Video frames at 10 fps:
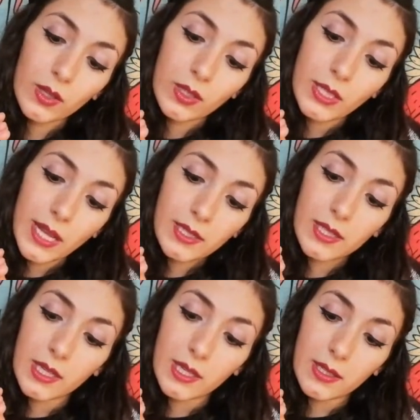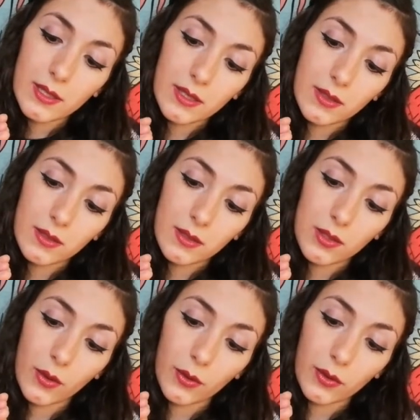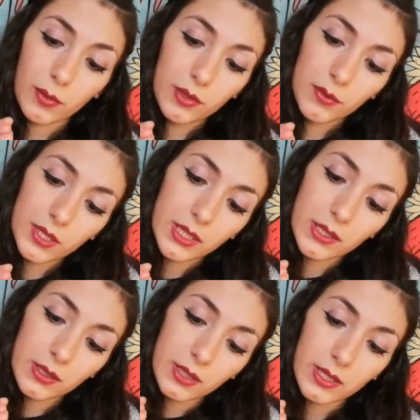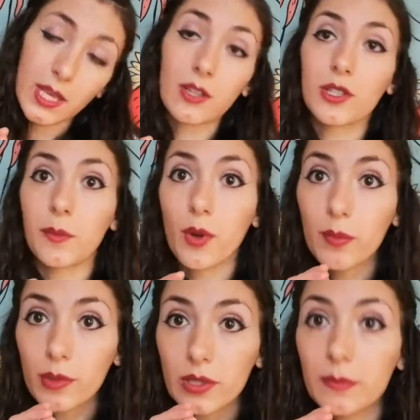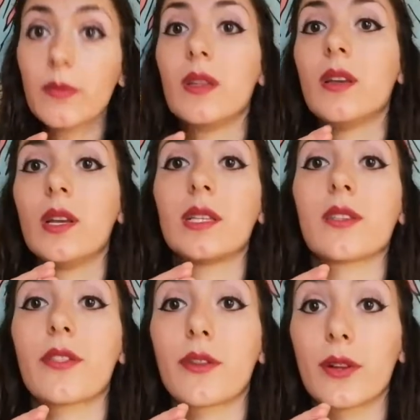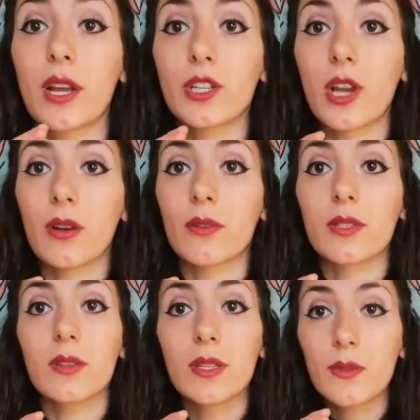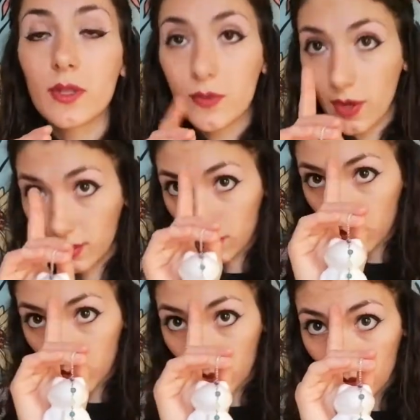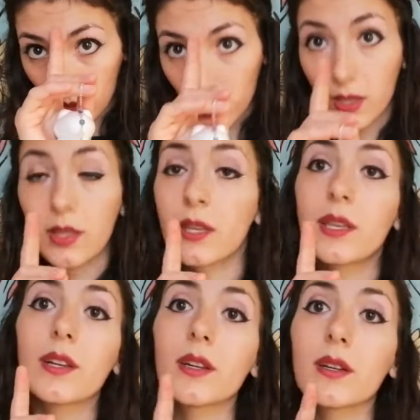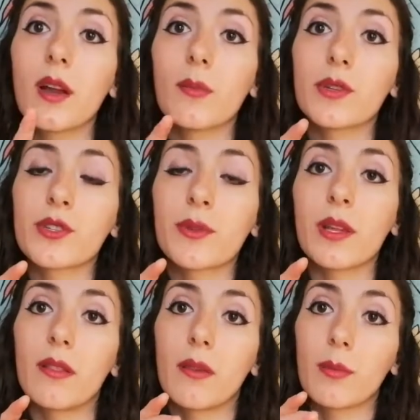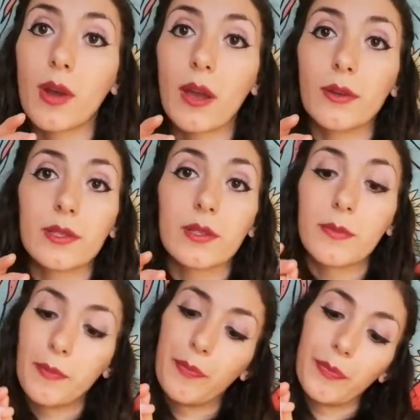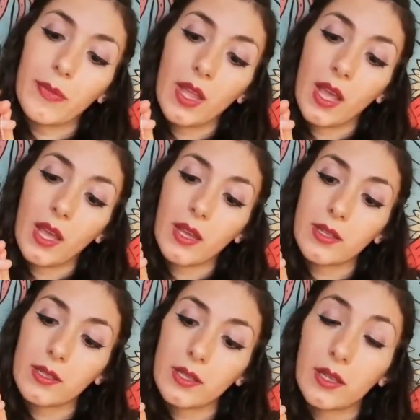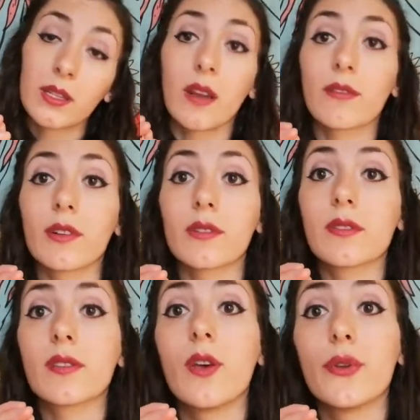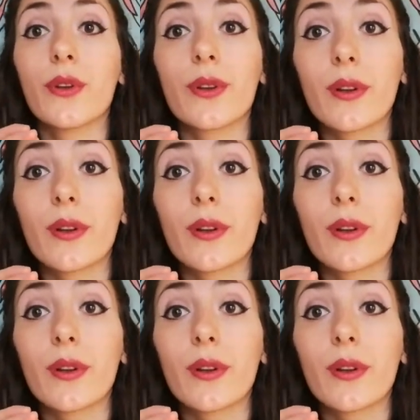Next is, so the blue one here, it's actually purple. It's the third eye chakra. So this one is right here between the brows, and it governs your